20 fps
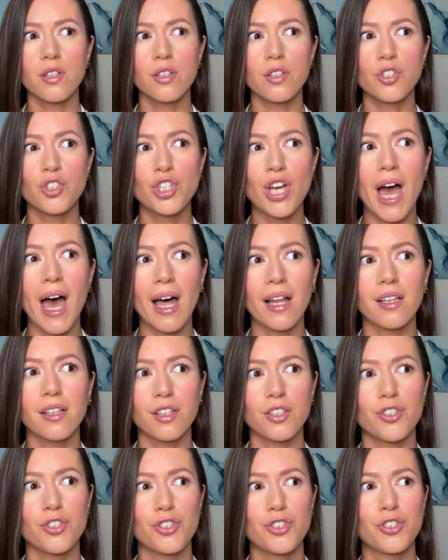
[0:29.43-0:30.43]

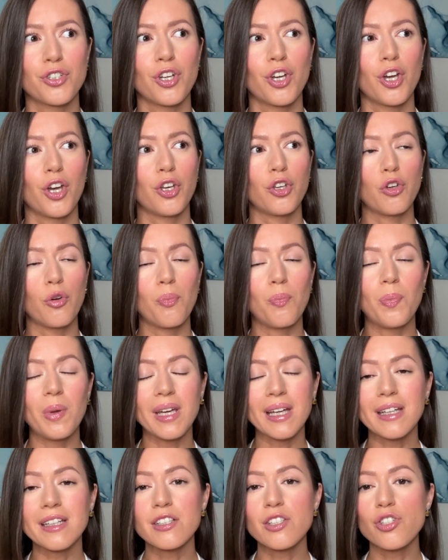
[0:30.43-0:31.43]
challenge, your
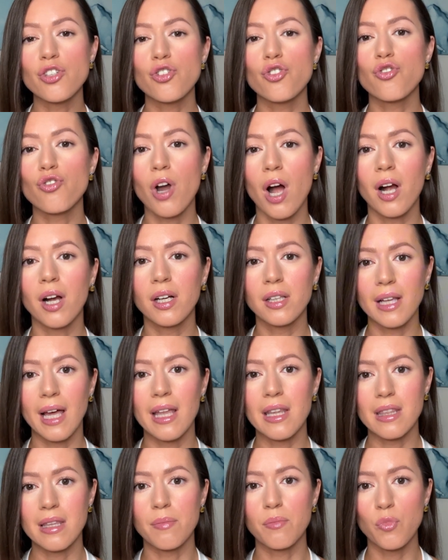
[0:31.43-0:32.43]
biggest struggle
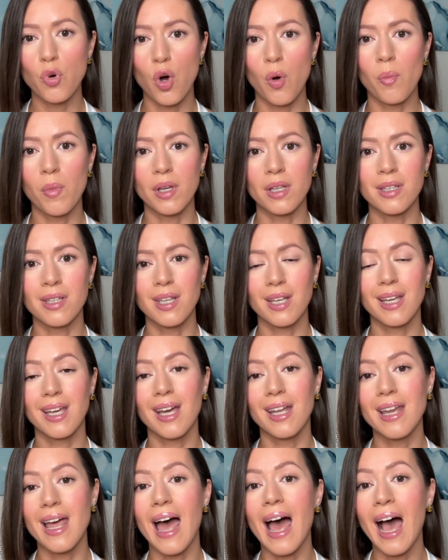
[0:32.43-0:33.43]
at the moment
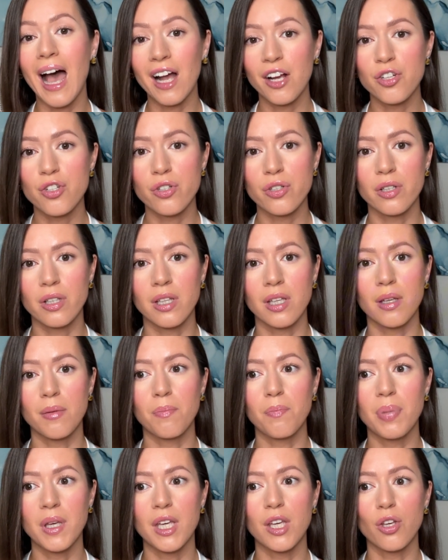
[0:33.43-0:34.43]
can actually
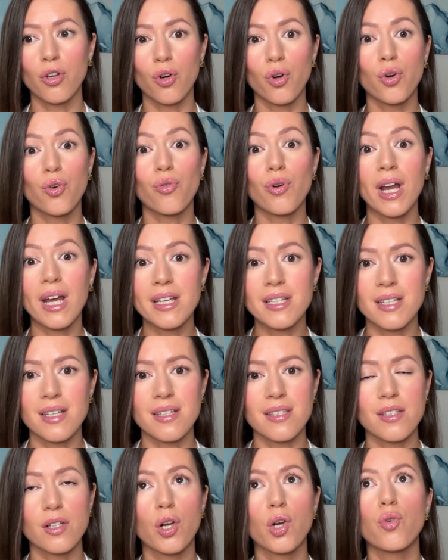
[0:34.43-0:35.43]
be your
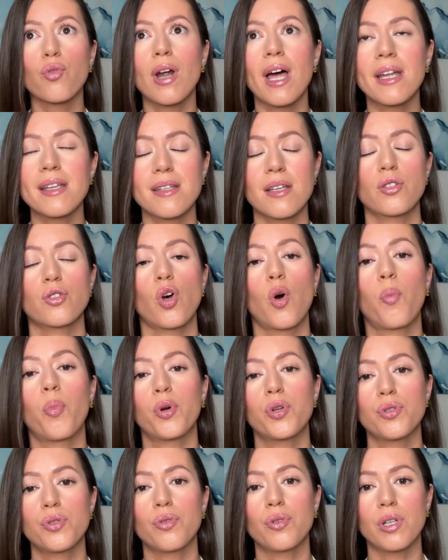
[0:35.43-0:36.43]
greatest, grandest
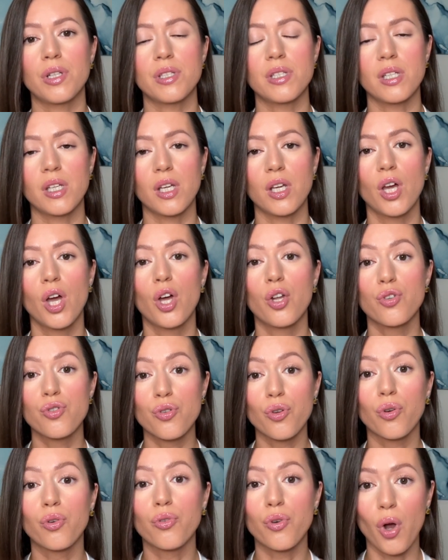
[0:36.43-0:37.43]
opportunity
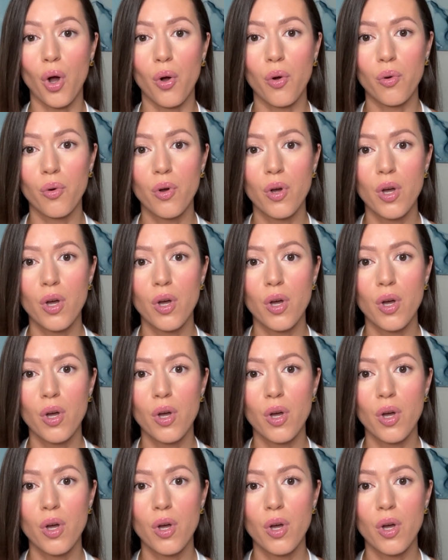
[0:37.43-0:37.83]
to grow.